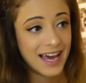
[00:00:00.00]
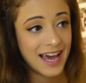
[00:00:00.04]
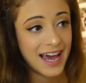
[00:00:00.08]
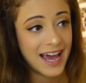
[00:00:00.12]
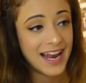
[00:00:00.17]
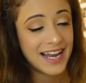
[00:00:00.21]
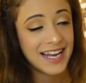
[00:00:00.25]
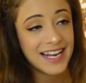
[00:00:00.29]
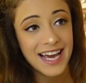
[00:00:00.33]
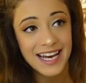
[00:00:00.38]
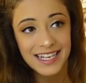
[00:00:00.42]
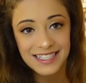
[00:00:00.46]

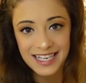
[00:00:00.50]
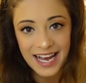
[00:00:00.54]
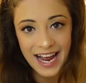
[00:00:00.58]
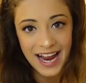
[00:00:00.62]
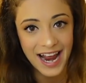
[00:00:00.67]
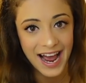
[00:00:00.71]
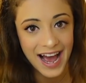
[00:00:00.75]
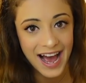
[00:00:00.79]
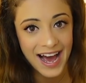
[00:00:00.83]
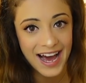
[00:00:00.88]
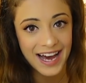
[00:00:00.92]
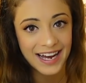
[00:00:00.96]
And yes, I
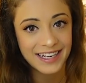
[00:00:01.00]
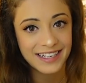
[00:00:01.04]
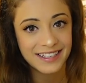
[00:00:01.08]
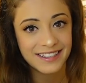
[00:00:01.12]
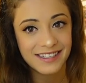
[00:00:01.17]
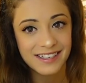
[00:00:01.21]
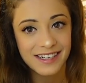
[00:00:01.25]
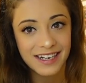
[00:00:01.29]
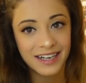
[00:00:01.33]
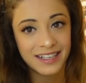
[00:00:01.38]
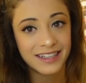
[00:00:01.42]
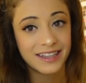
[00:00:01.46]
had
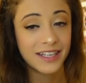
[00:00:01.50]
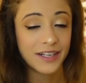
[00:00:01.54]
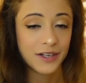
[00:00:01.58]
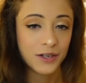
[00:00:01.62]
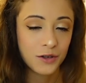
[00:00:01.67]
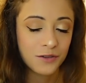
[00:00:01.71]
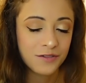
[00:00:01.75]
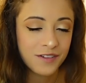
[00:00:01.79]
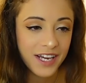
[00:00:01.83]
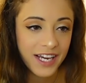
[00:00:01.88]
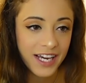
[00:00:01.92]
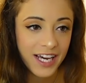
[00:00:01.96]
a
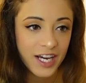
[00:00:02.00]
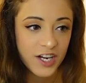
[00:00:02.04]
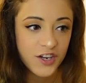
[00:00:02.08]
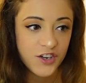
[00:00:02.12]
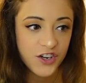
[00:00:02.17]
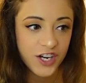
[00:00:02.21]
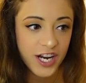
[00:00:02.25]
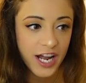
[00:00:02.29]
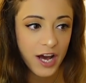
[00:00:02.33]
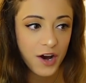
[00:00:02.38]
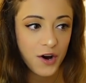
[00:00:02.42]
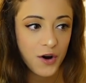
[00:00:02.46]
little
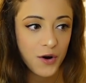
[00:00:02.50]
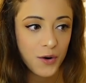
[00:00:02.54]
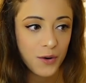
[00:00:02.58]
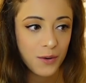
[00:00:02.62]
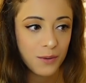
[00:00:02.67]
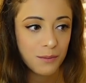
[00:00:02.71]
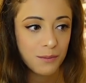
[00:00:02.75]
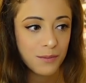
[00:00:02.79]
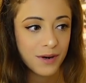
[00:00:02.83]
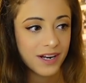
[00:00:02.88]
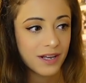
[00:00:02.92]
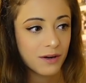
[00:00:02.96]
vacation at
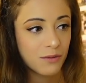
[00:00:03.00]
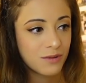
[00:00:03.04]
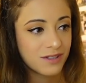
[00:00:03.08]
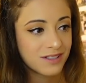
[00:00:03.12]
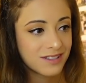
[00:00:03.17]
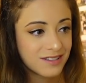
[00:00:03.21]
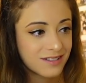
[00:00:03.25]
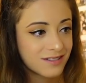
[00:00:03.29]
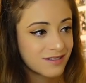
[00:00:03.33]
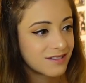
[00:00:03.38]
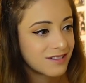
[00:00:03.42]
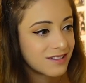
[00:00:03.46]
home, but it
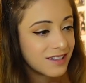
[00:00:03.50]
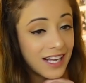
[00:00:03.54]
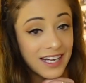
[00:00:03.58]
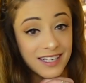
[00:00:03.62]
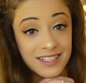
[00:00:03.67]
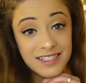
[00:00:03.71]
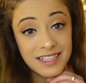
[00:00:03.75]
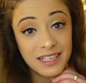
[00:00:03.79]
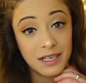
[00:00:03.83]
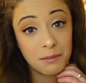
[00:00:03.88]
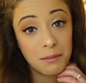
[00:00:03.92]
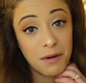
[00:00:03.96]
was
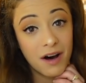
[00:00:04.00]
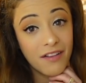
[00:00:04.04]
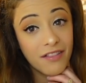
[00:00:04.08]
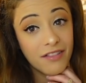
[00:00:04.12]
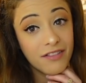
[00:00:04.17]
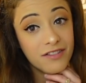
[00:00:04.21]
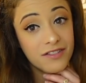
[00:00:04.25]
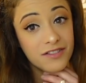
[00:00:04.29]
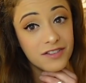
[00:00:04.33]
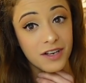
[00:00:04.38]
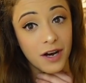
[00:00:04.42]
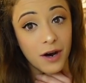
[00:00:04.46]
less than a
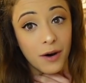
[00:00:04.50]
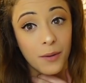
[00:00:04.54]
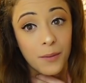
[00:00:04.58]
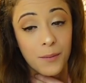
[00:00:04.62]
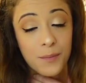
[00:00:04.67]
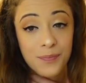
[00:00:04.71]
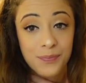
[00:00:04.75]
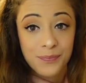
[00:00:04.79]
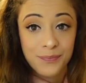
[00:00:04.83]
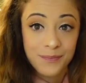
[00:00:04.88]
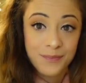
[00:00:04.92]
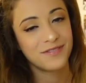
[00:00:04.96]
month, so
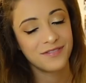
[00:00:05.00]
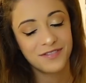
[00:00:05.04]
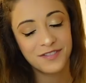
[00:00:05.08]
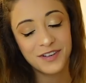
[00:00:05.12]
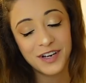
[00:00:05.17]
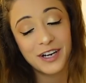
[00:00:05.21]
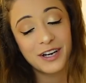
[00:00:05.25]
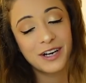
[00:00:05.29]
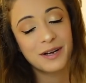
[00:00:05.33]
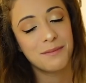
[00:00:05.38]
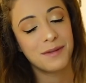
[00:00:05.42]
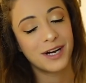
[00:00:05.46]

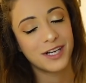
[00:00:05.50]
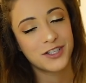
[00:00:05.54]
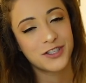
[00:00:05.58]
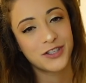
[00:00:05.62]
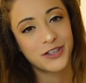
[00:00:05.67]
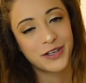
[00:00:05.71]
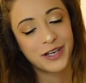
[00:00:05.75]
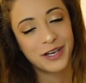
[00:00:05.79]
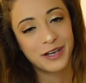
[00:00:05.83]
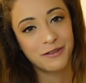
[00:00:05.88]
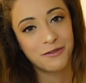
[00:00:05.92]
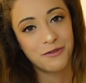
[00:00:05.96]
very much
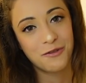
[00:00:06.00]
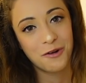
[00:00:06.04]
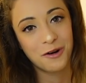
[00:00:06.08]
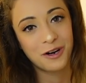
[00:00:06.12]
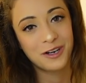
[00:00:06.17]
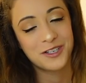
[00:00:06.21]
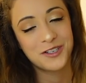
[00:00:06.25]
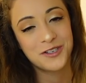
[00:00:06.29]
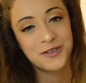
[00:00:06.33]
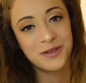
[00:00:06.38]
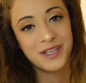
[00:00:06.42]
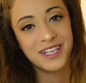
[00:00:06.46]
looking
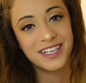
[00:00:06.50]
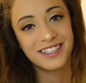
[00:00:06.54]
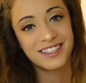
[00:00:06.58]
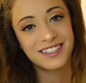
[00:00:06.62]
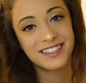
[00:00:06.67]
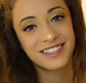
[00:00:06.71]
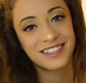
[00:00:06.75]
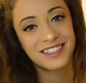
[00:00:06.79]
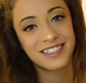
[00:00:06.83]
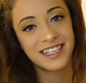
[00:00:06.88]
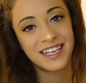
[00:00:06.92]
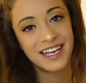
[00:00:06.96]
forward to
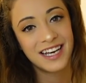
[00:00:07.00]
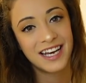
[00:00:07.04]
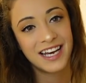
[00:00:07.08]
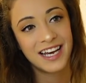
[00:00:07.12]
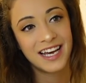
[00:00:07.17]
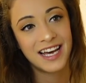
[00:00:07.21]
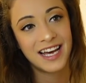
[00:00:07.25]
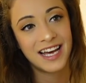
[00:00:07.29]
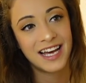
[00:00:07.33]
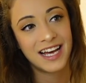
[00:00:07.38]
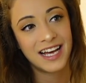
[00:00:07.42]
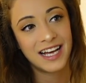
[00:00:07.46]
this
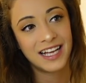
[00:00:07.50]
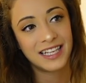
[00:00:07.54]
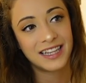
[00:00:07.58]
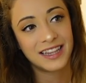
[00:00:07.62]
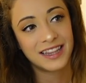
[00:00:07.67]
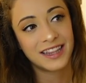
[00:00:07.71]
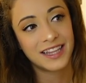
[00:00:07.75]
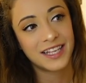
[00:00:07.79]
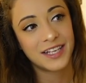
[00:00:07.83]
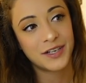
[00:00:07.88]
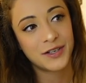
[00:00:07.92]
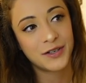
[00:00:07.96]

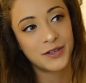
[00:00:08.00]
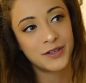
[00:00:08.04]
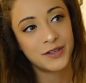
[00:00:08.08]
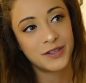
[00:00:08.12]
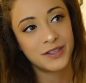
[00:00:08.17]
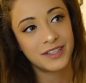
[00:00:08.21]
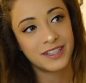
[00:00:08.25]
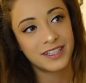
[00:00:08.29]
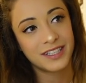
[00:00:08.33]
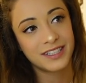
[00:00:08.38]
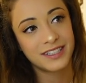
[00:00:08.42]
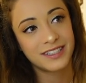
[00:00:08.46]

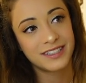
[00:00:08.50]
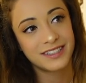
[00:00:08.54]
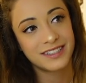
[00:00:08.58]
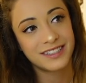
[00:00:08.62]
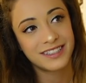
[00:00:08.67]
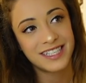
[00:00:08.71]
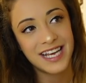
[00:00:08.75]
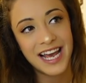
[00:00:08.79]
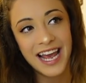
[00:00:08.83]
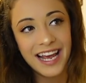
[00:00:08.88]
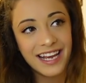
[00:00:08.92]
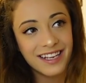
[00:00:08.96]
little
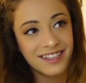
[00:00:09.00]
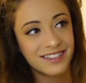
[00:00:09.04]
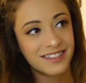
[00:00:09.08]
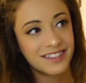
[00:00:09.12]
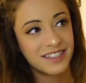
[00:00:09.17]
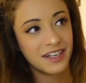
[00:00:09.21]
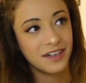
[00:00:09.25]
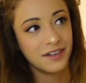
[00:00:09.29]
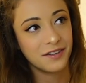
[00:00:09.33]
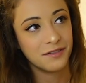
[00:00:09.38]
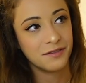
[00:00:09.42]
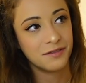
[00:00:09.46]
taste
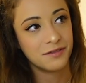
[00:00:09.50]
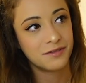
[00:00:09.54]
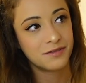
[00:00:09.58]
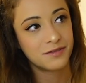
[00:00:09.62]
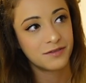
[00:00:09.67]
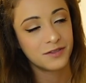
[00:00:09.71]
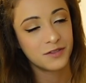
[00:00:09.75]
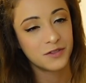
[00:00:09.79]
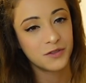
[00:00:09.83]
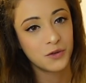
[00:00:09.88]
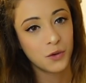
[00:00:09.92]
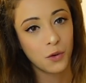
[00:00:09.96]
of
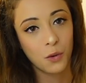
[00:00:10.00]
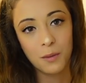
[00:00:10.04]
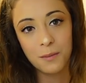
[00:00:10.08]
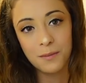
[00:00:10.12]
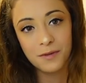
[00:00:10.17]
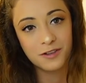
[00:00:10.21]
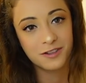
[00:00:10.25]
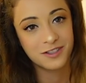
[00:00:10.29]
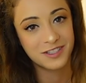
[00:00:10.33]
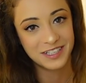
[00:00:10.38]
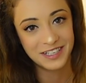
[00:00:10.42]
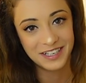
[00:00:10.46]

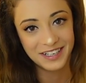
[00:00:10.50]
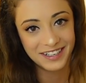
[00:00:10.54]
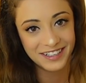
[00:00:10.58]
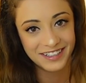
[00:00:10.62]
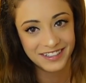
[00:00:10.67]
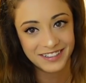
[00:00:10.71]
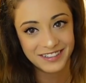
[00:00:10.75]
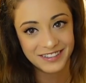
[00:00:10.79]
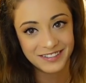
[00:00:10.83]
normalcy.